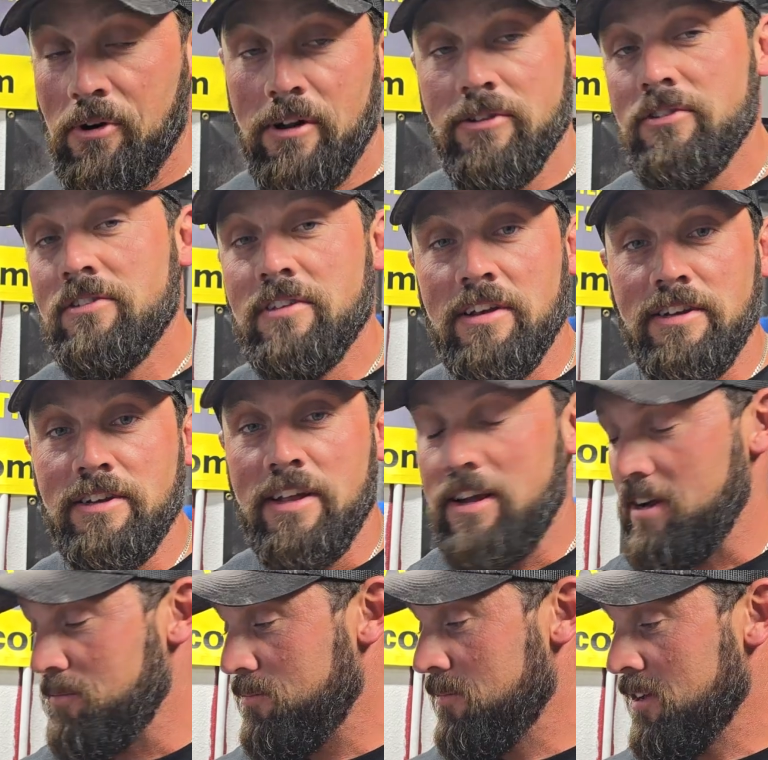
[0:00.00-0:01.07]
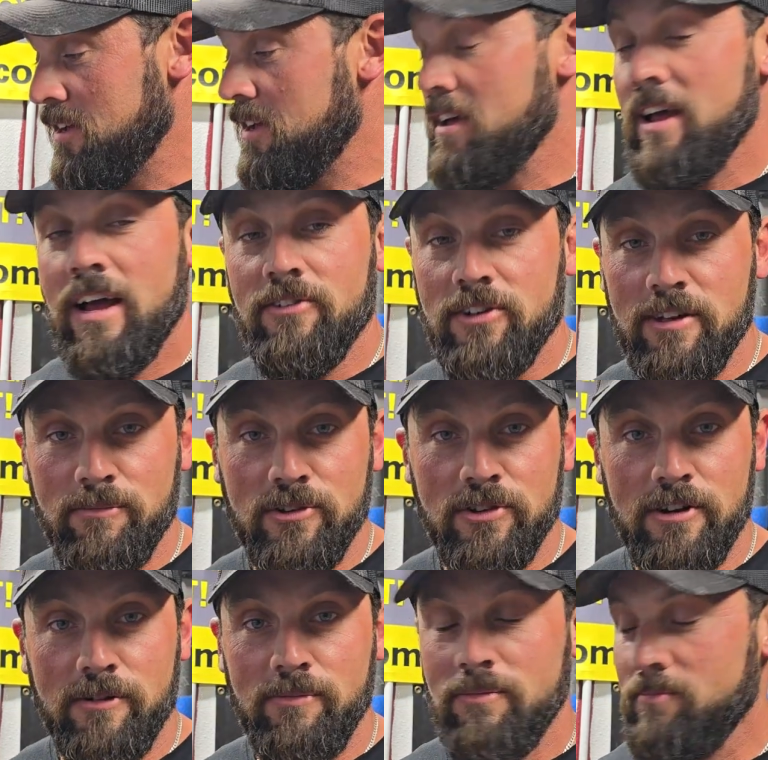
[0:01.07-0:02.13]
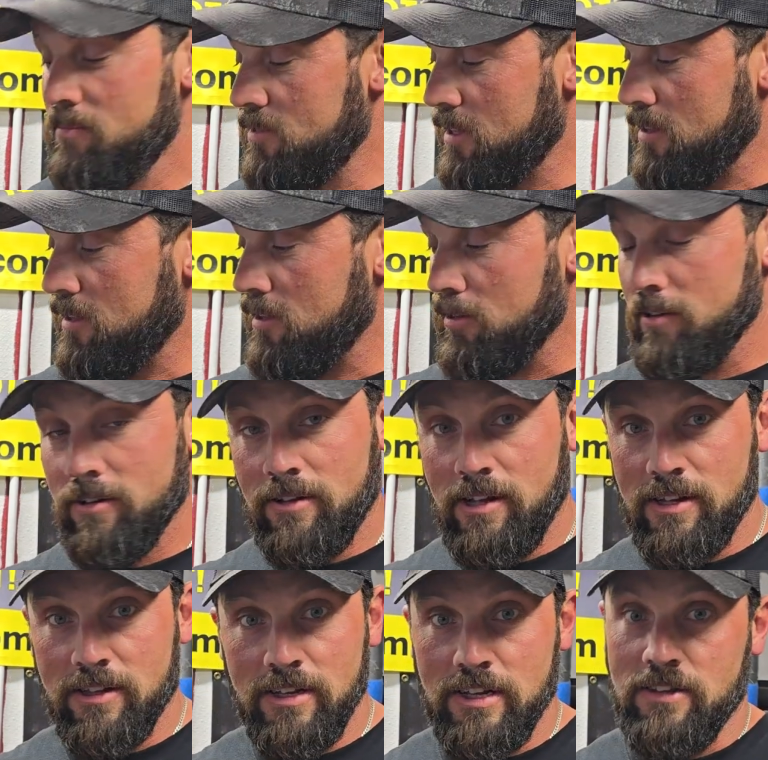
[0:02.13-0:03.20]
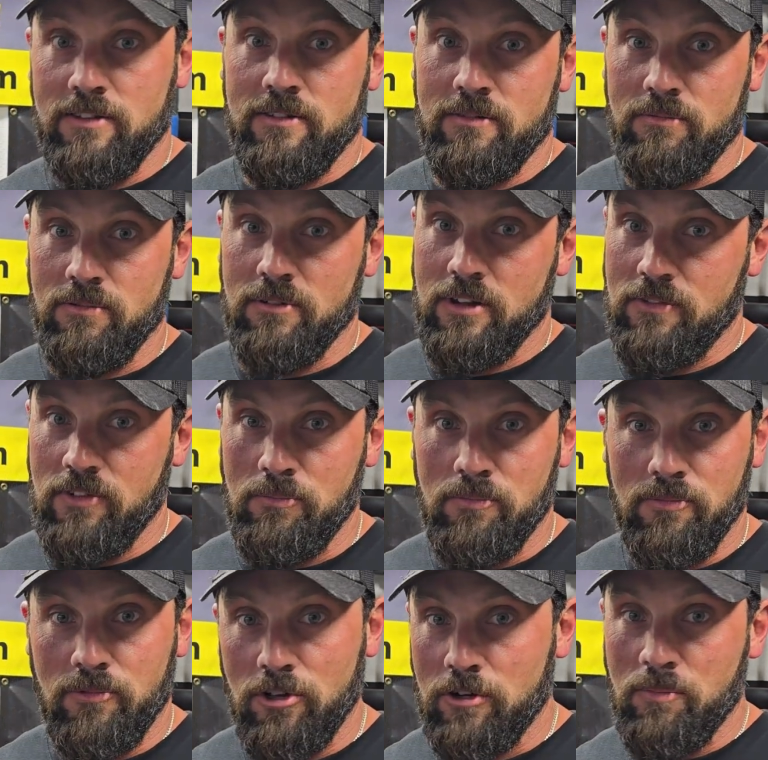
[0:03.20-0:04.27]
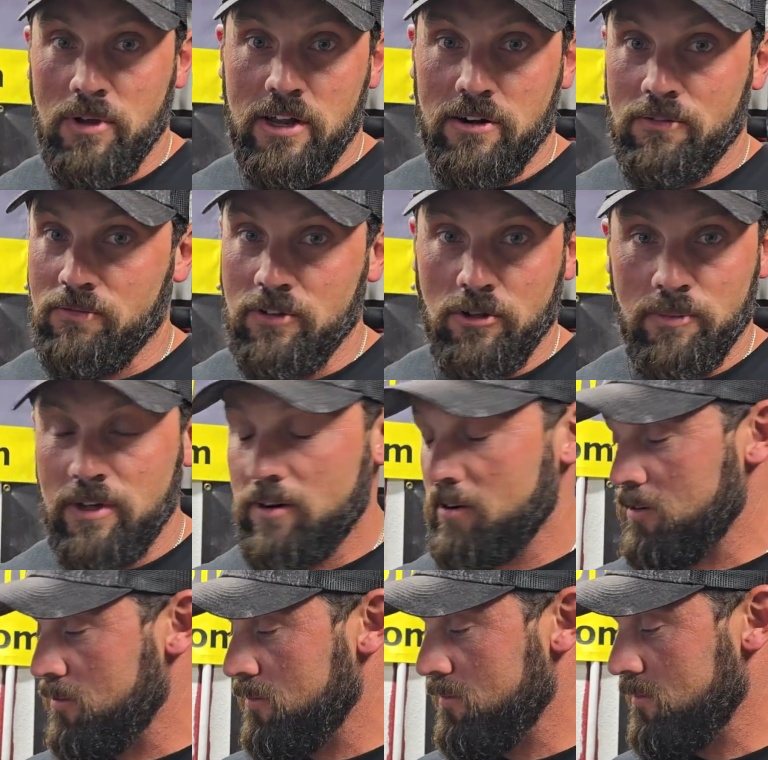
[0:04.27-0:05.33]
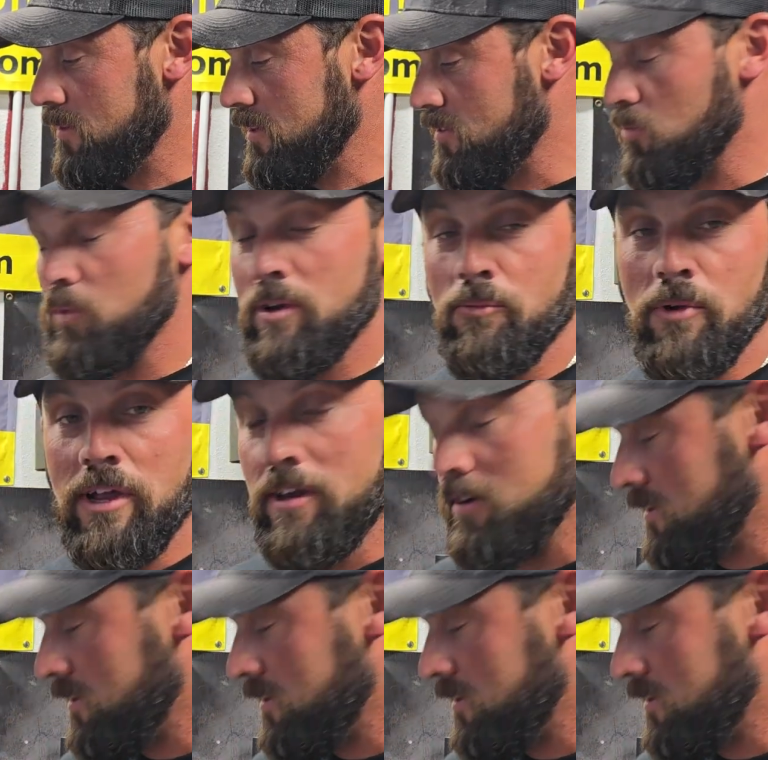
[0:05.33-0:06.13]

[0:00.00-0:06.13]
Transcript: I'll just send it to him, have him do them, and then they'll look like this. Look better, feel better. It's a win-win.